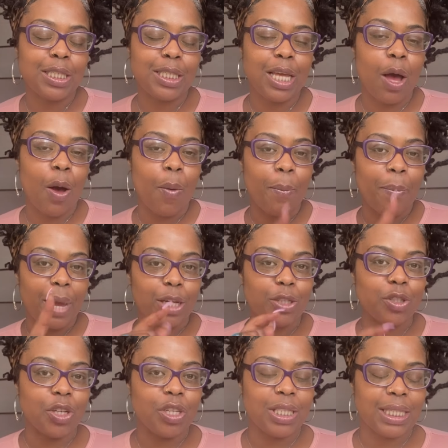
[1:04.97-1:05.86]
So make
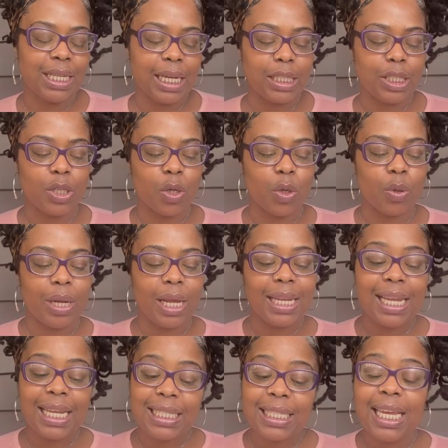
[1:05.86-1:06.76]
sure you stay tuned.
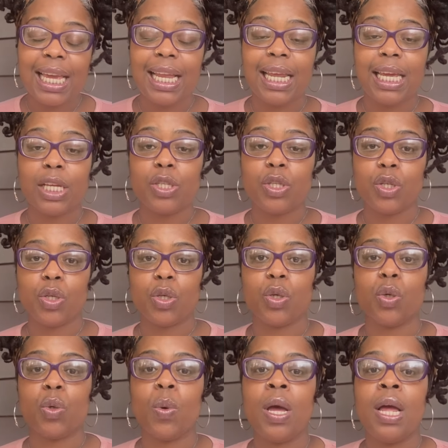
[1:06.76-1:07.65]
Let's get
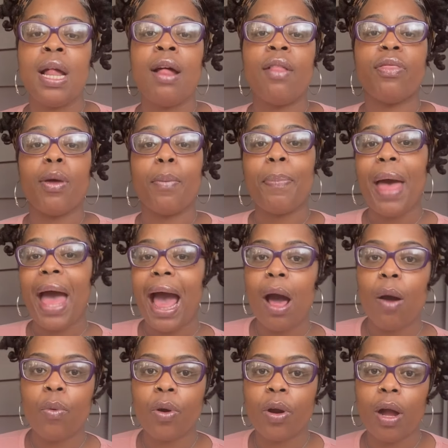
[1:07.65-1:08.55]
into the
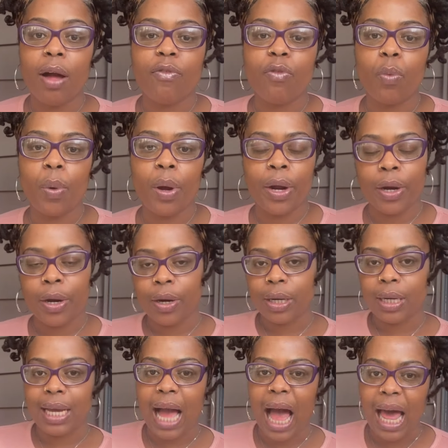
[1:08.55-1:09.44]
power of
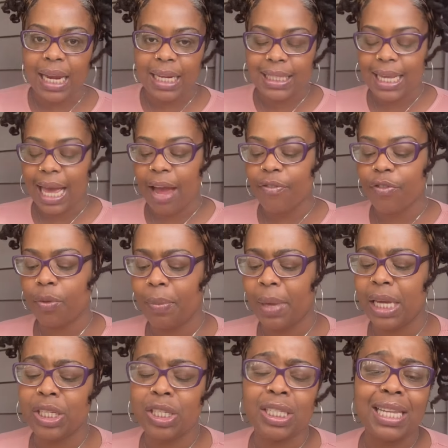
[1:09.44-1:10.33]
word, goddess
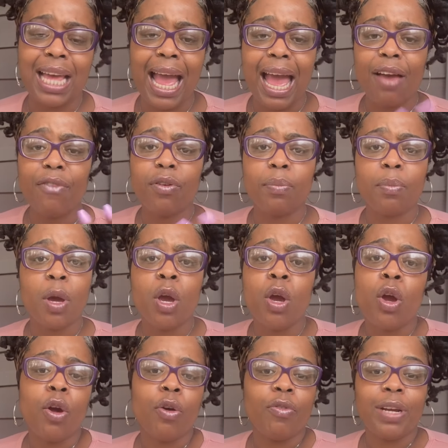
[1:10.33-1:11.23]
affirmations. I have them
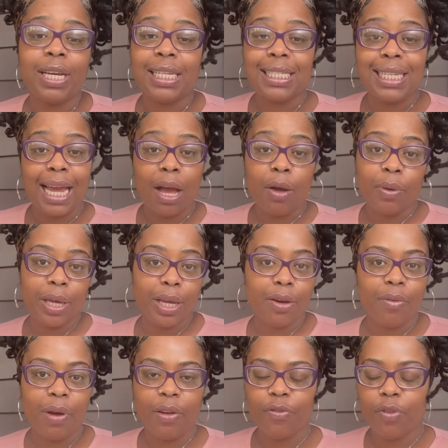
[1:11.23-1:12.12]
written down
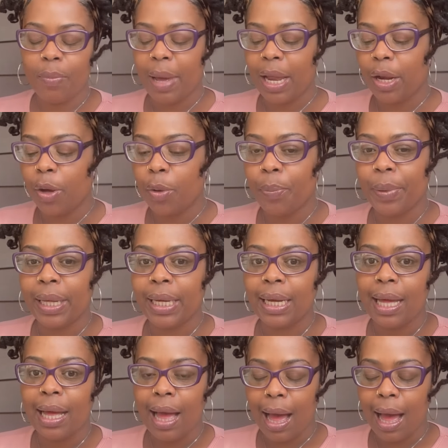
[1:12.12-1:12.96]
here right from my notebook.